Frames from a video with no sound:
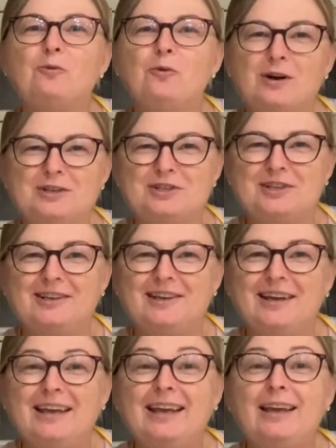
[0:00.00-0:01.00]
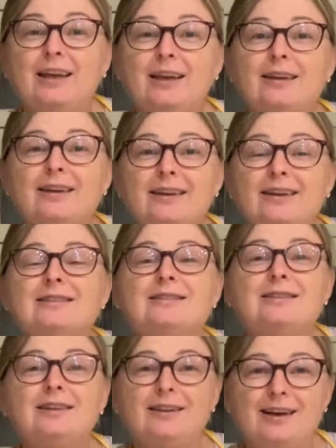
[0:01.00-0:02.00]
Watch it. It is
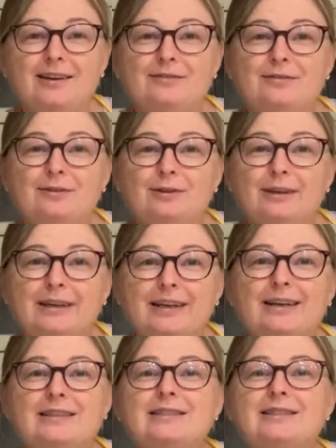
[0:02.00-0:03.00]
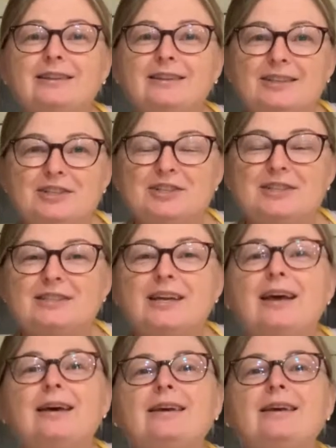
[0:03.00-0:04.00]
delightful. It is delicious.
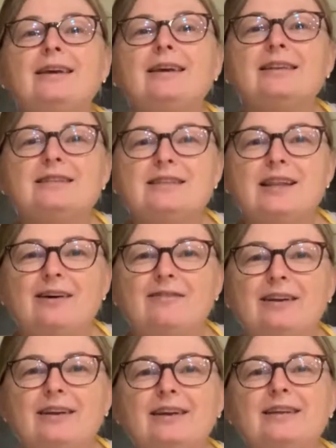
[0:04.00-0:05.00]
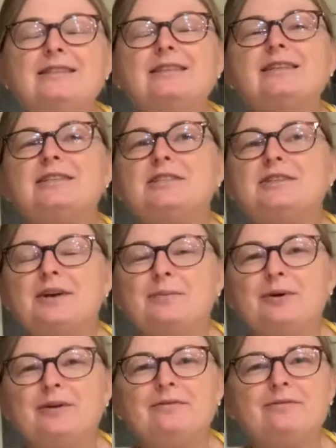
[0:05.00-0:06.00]
Kids love it. It's
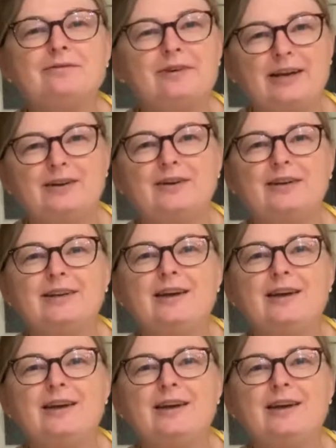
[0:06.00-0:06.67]
extremely fragrant.